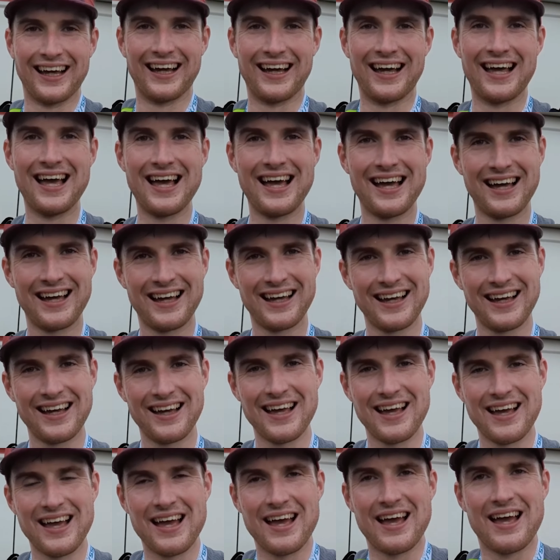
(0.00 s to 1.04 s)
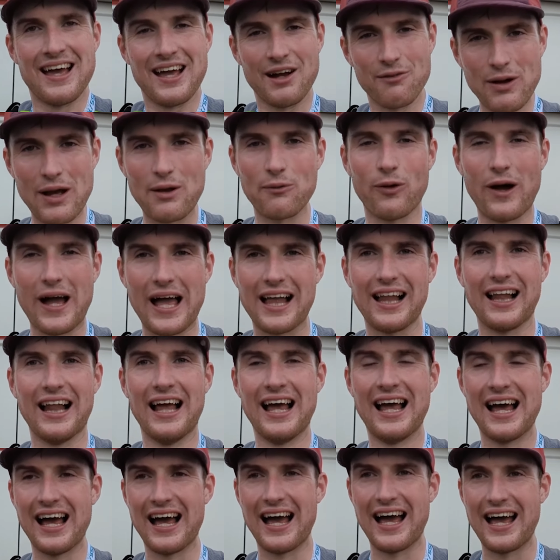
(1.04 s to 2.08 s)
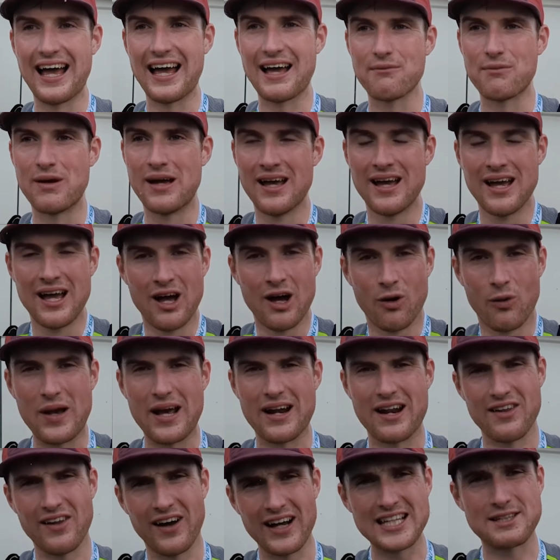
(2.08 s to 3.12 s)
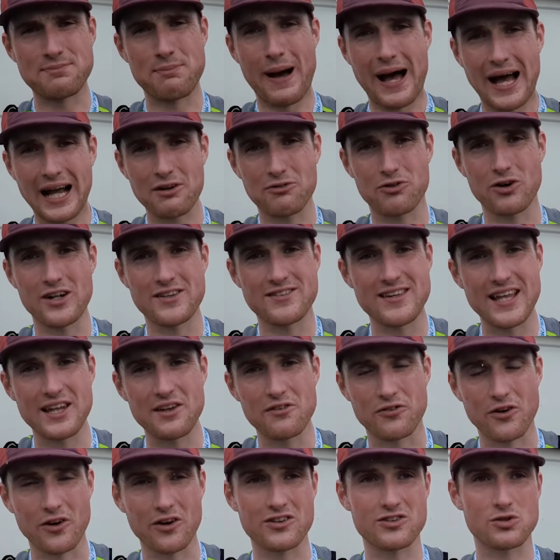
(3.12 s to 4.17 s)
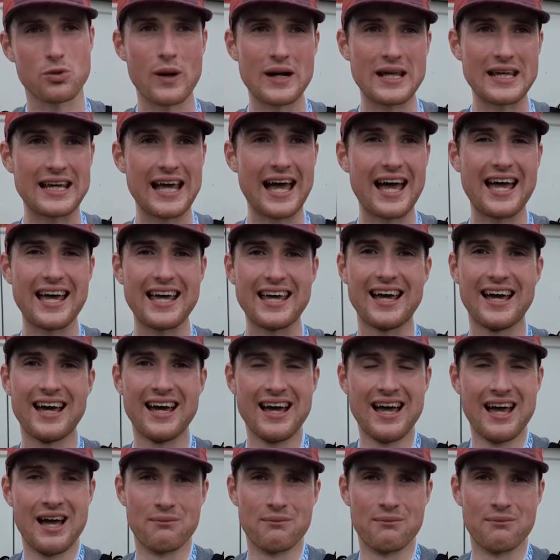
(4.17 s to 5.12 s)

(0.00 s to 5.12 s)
And how'd your race go today? Tell us a little well, bit about it. Um, we had a nice pack for, I'd say, the first 20k,